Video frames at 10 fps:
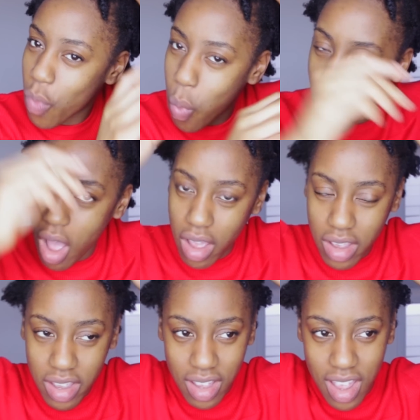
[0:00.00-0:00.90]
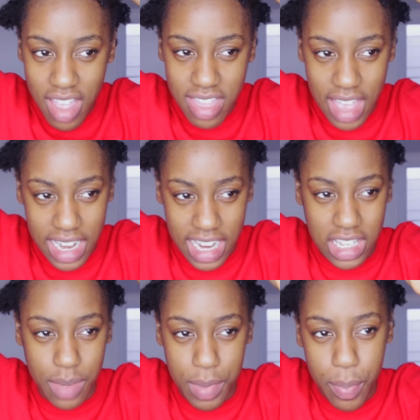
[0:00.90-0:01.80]
of work that
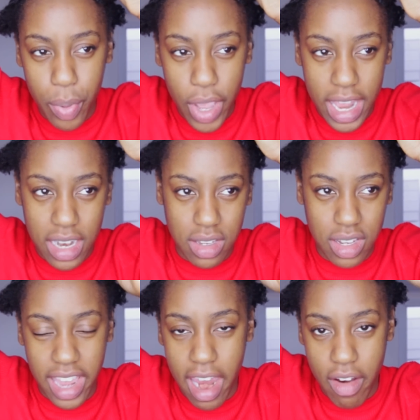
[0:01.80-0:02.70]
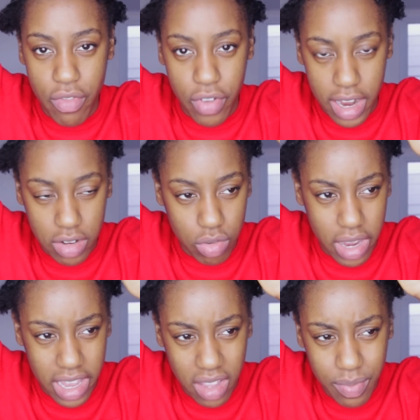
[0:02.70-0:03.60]
needs to be put into caring for natural
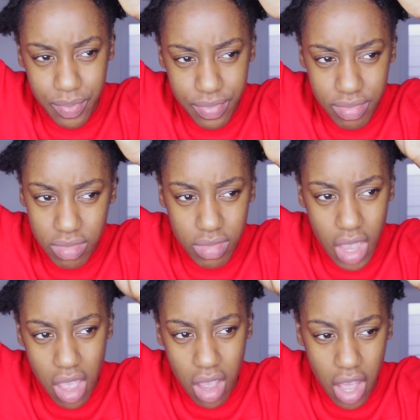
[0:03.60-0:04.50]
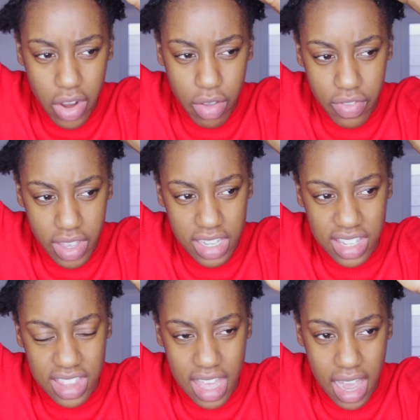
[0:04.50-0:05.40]
hair. I don't think
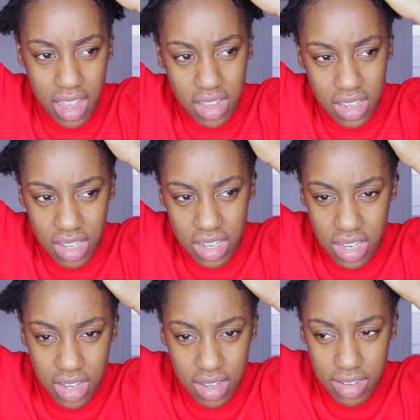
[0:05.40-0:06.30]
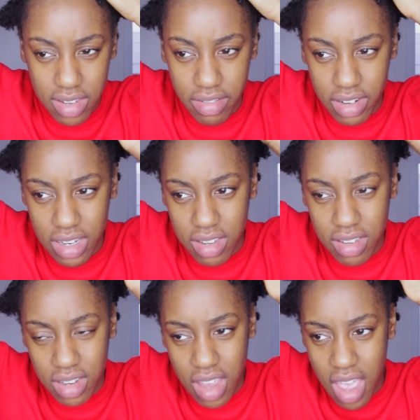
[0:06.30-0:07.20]
it's that
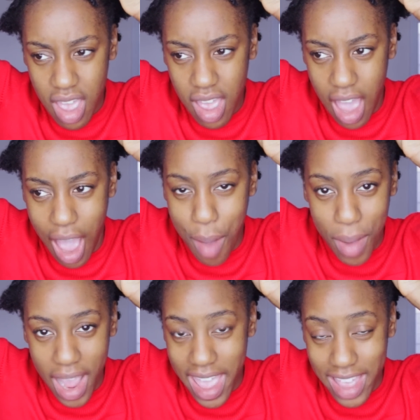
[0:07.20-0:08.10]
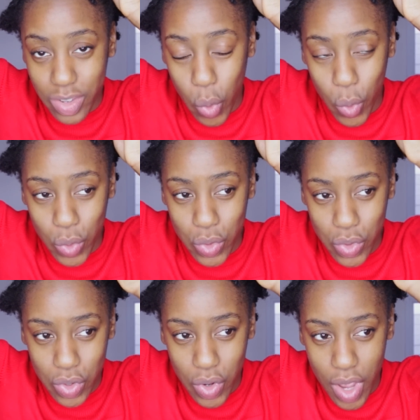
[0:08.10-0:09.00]
serious. And my hair's
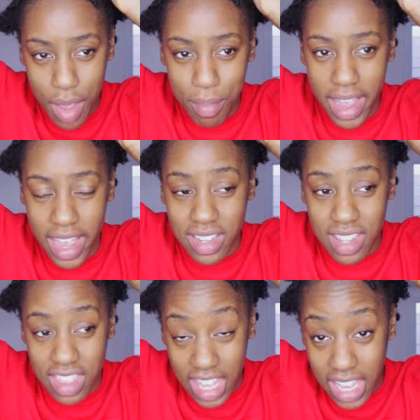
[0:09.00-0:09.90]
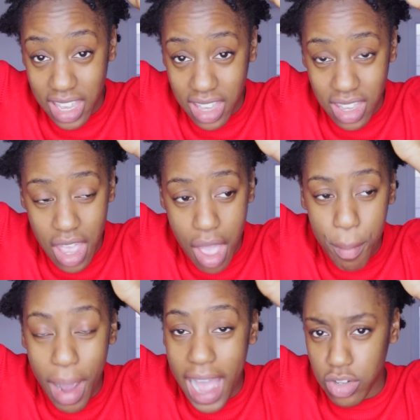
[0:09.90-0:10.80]
coarse, my hair's thick.
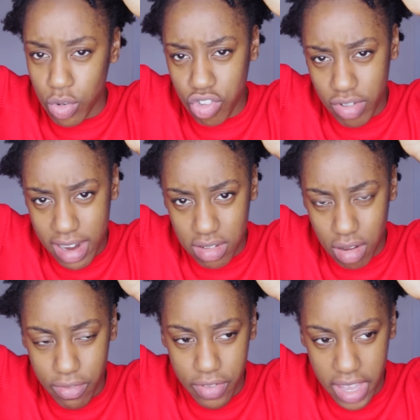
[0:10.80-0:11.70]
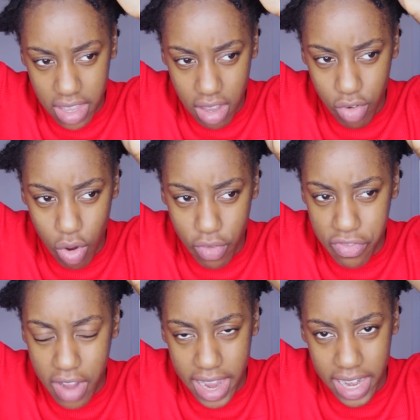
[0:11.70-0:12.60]
My actual strands aren't thick, I've got
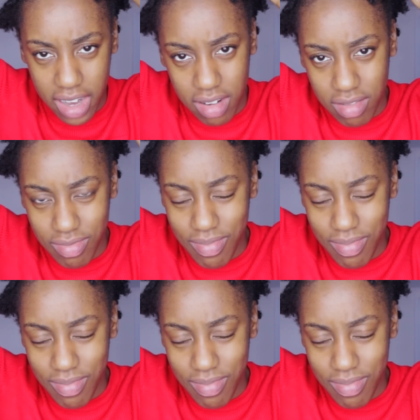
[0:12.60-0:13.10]
fine